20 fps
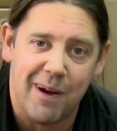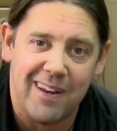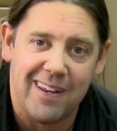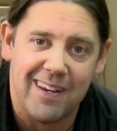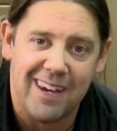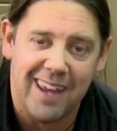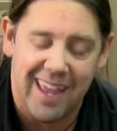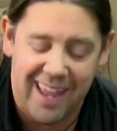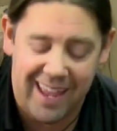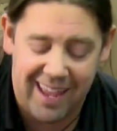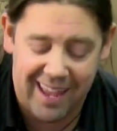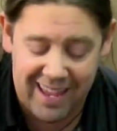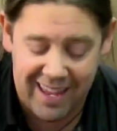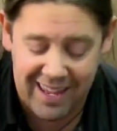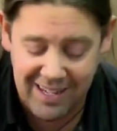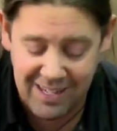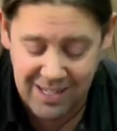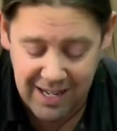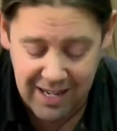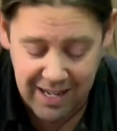it,
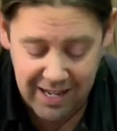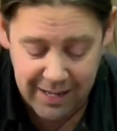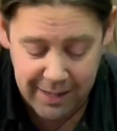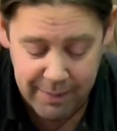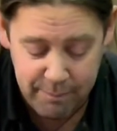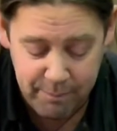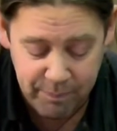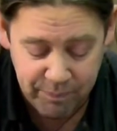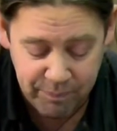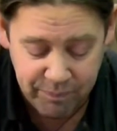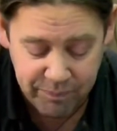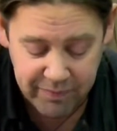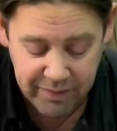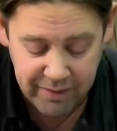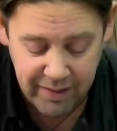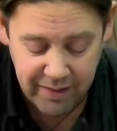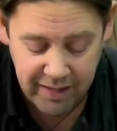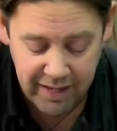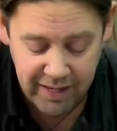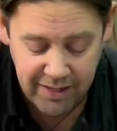and
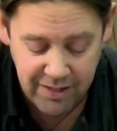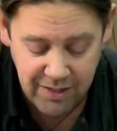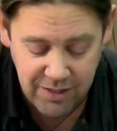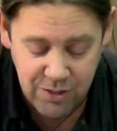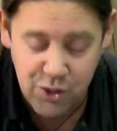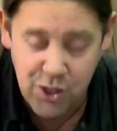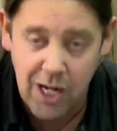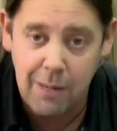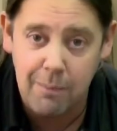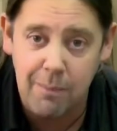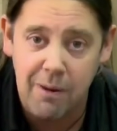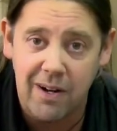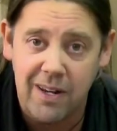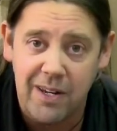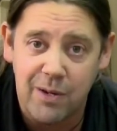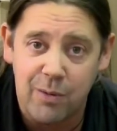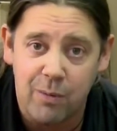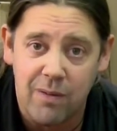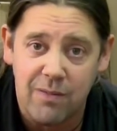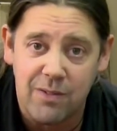you can check them out at
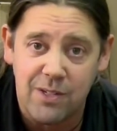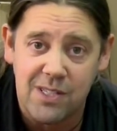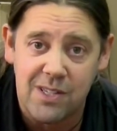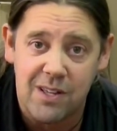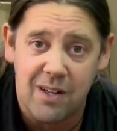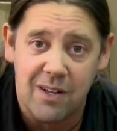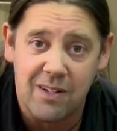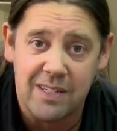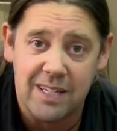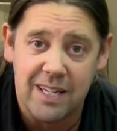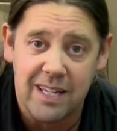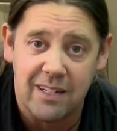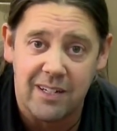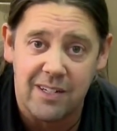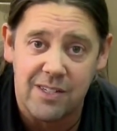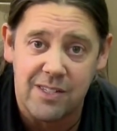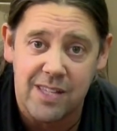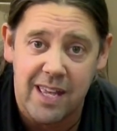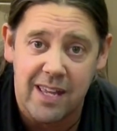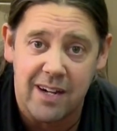your Riversong
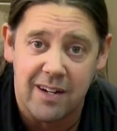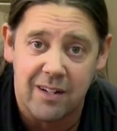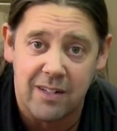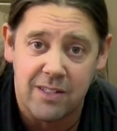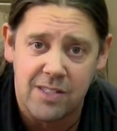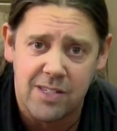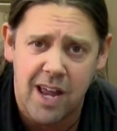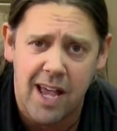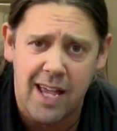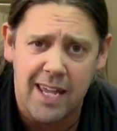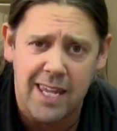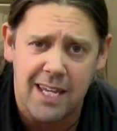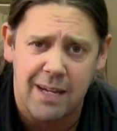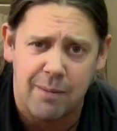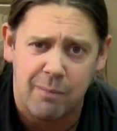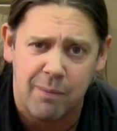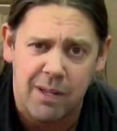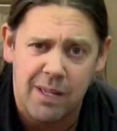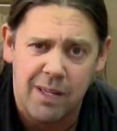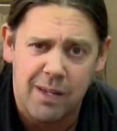dealers that are stocking
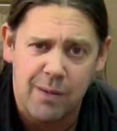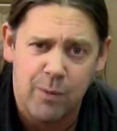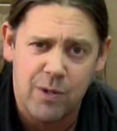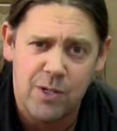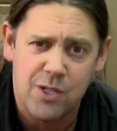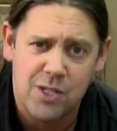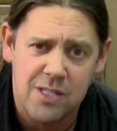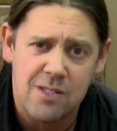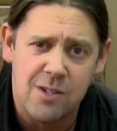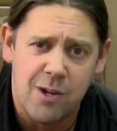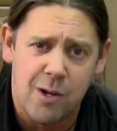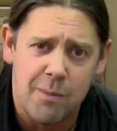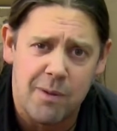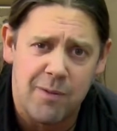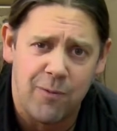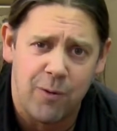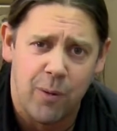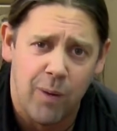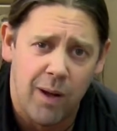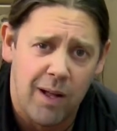them, which isn't going to be
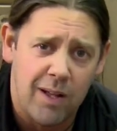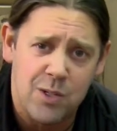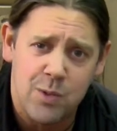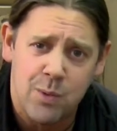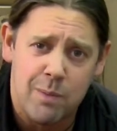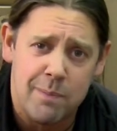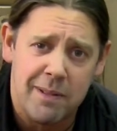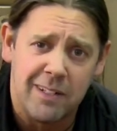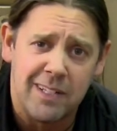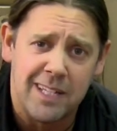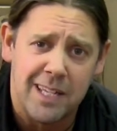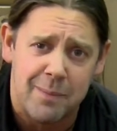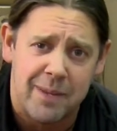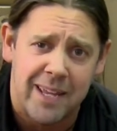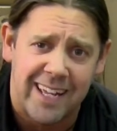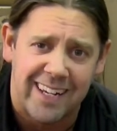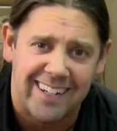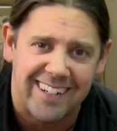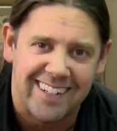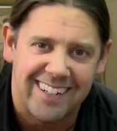for a while because we're building them
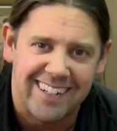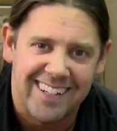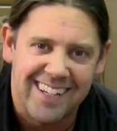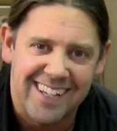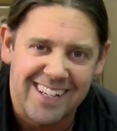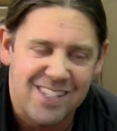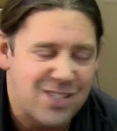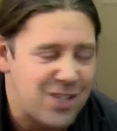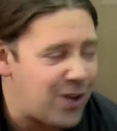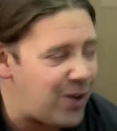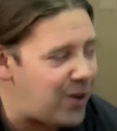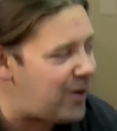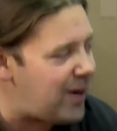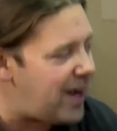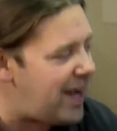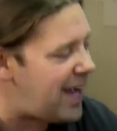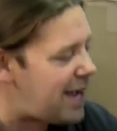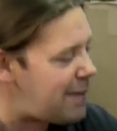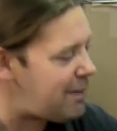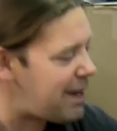yet. So
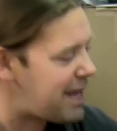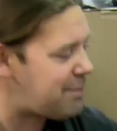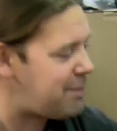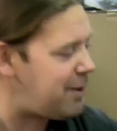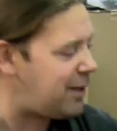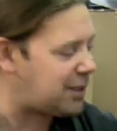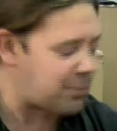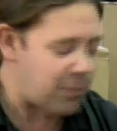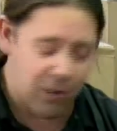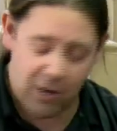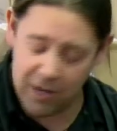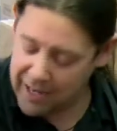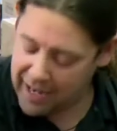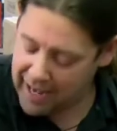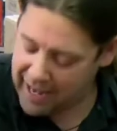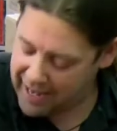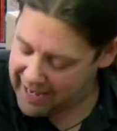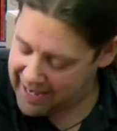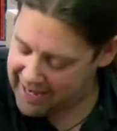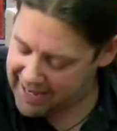I'm Mike Miltimore,
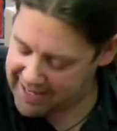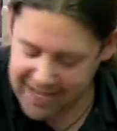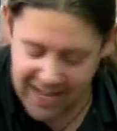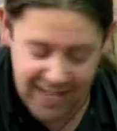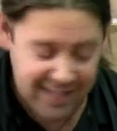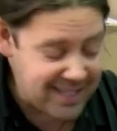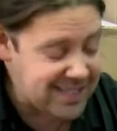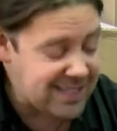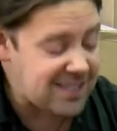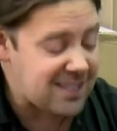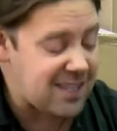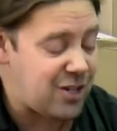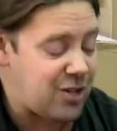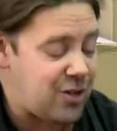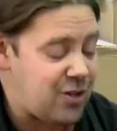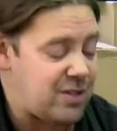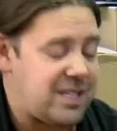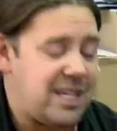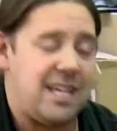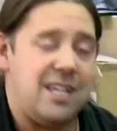and this is the
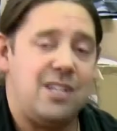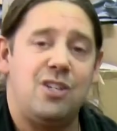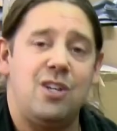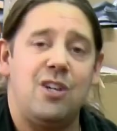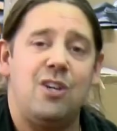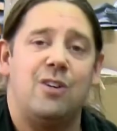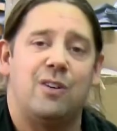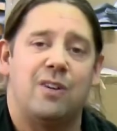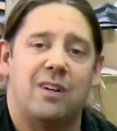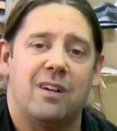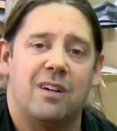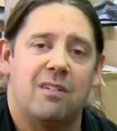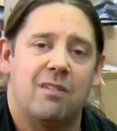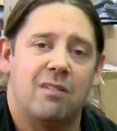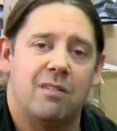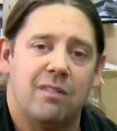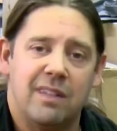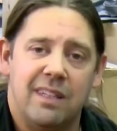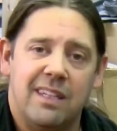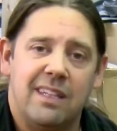new
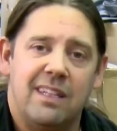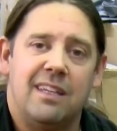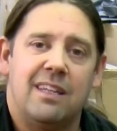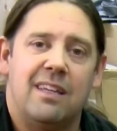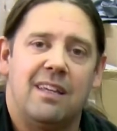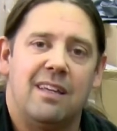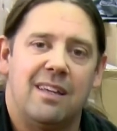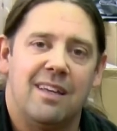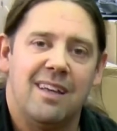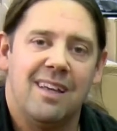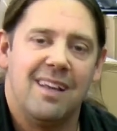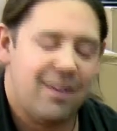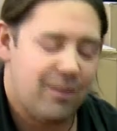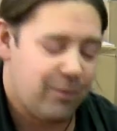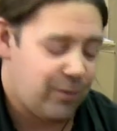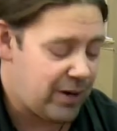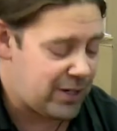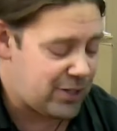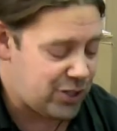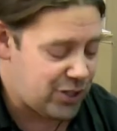T2,
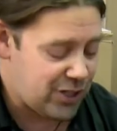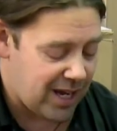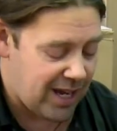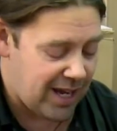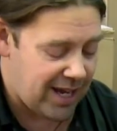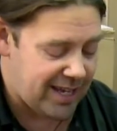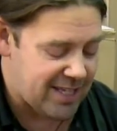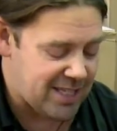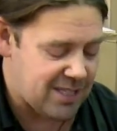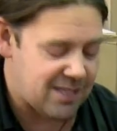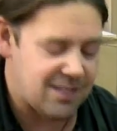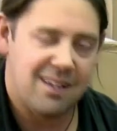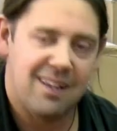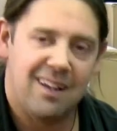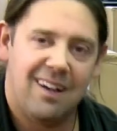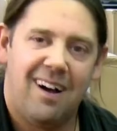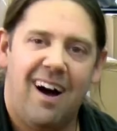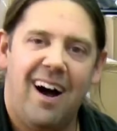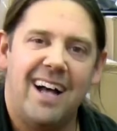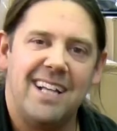which is
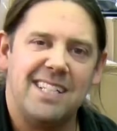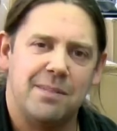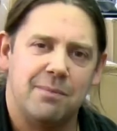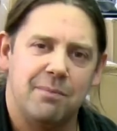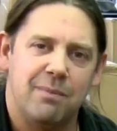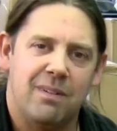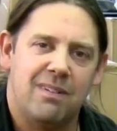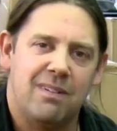awesome.